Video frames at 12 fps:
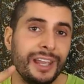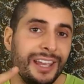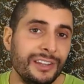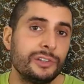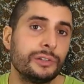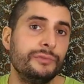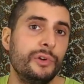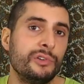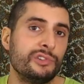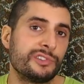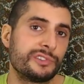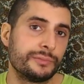It
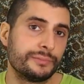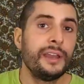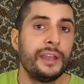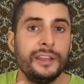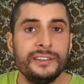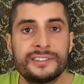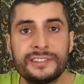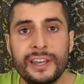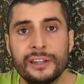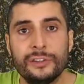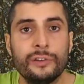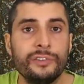converges.
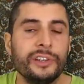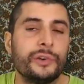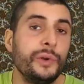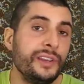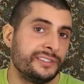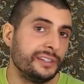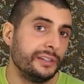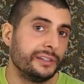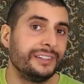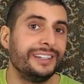Instead of increasing